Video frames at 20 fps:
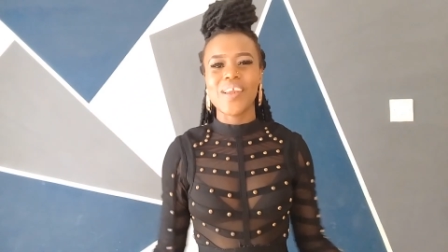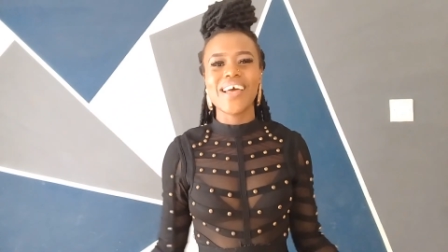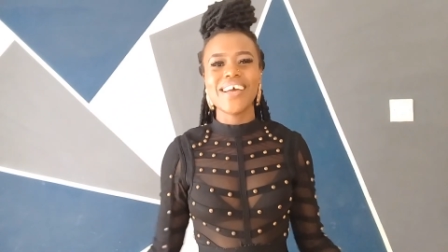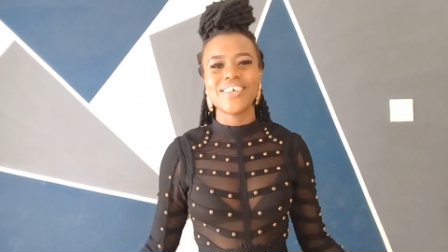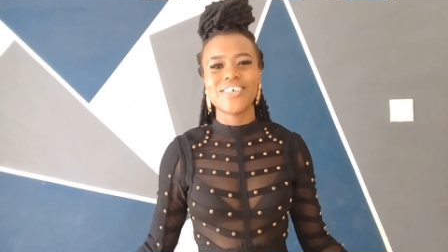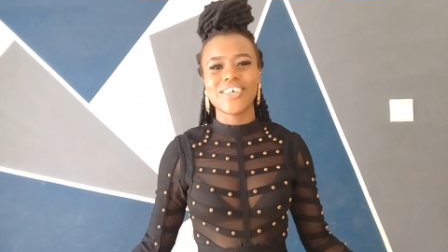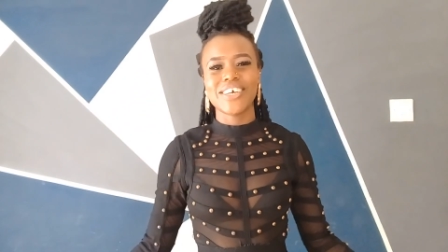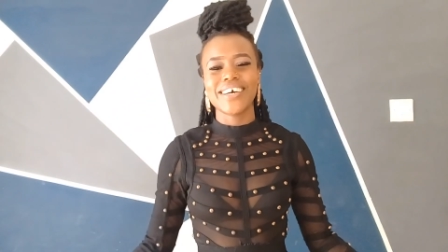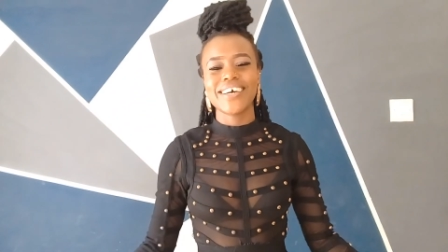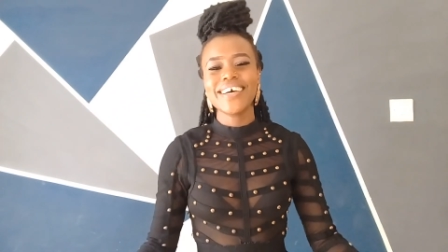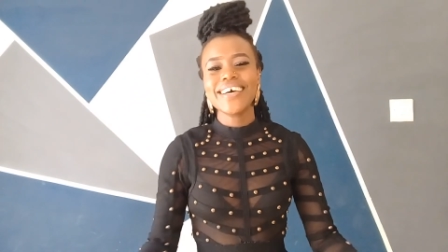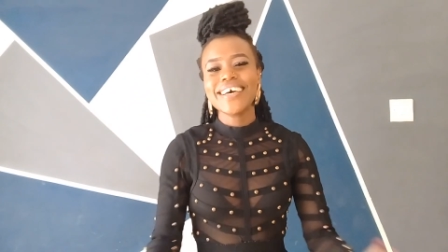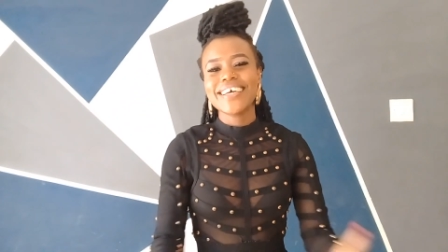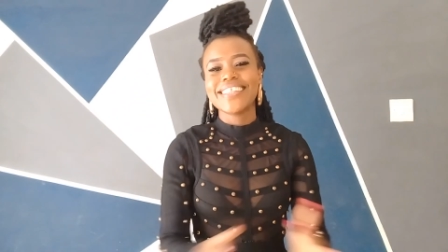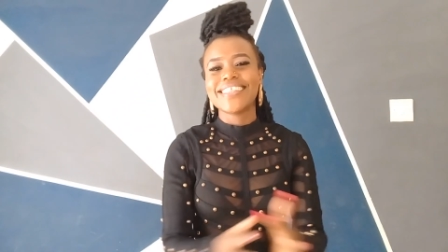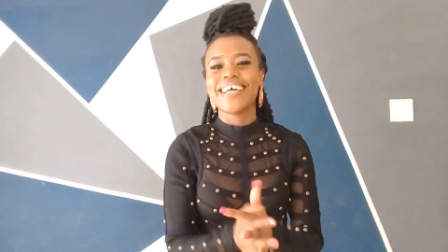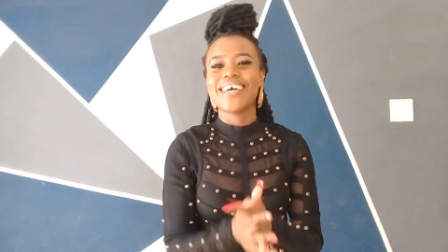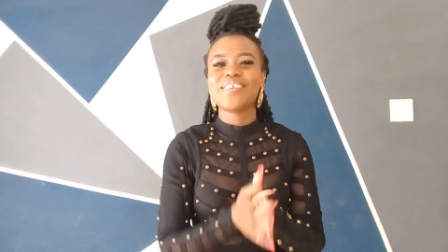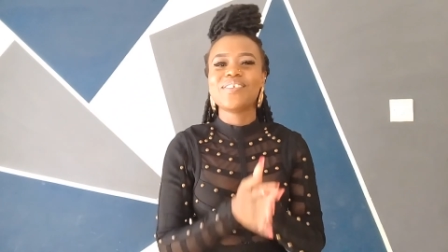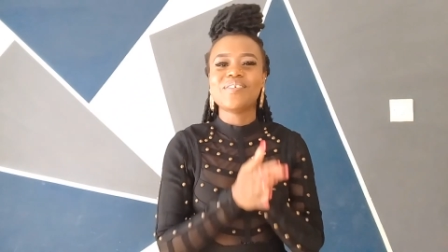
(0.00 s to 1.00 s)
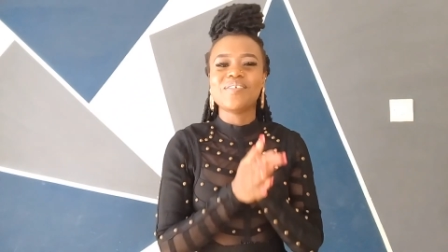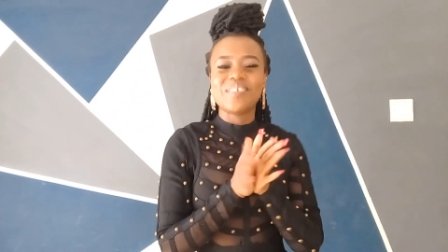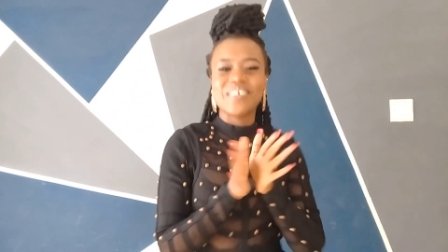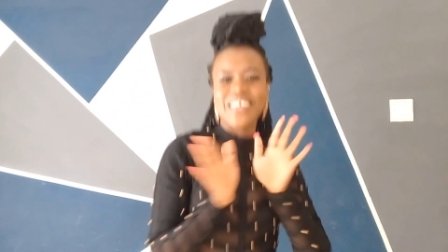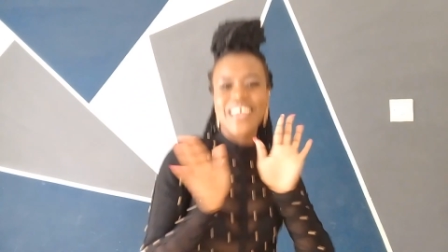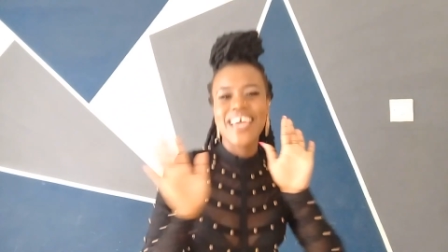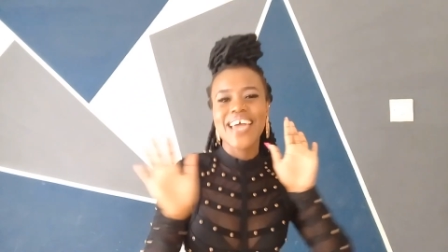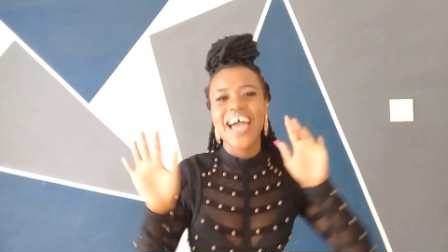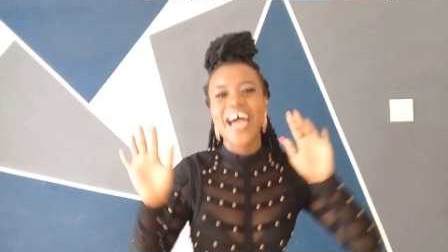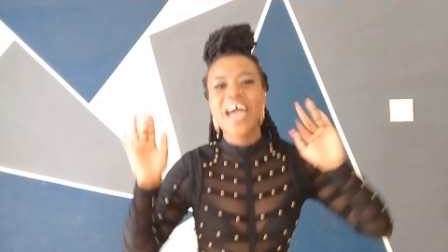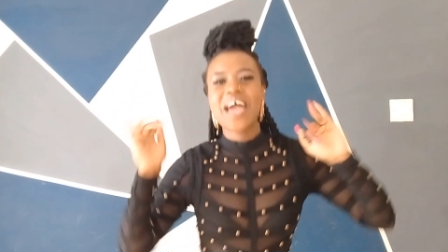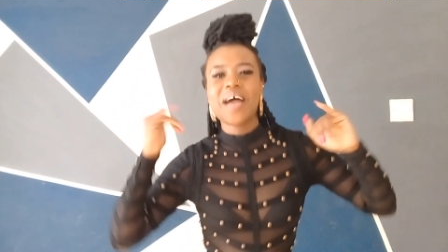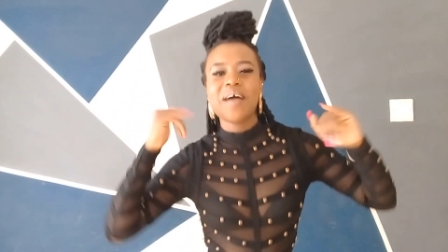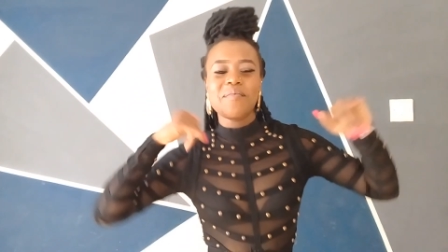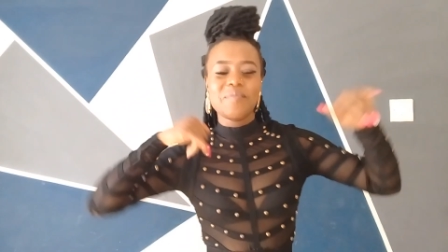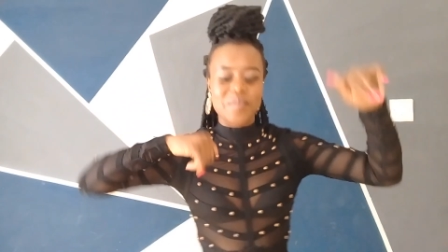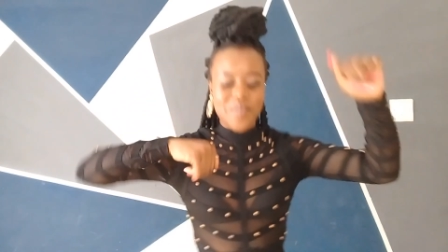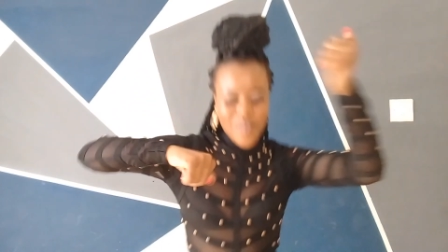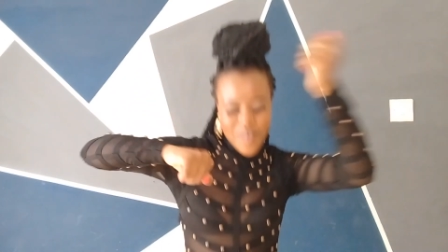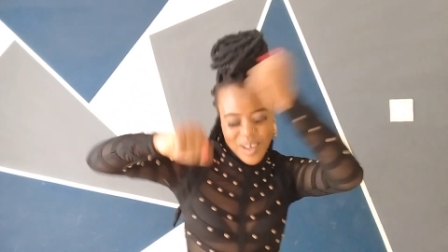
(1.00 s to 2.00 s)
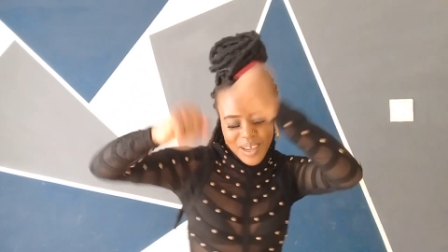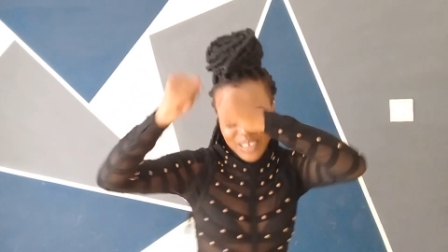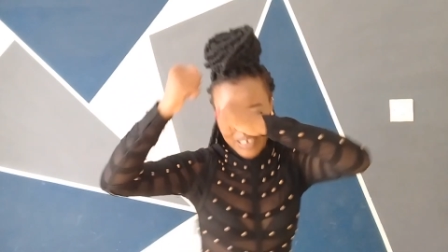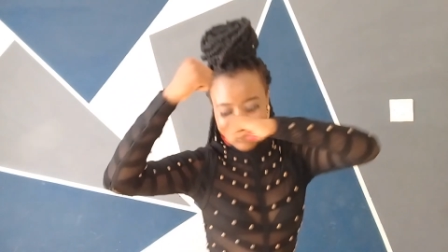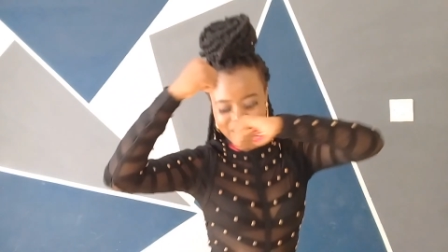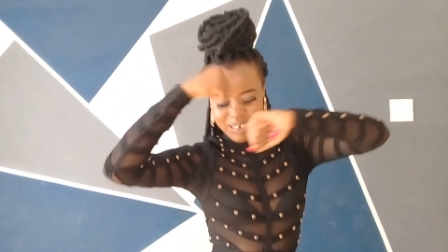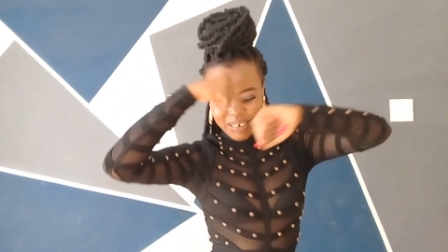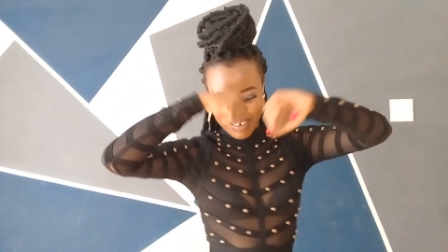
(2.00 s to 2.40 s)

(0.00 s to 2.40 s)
pleasure that today I am going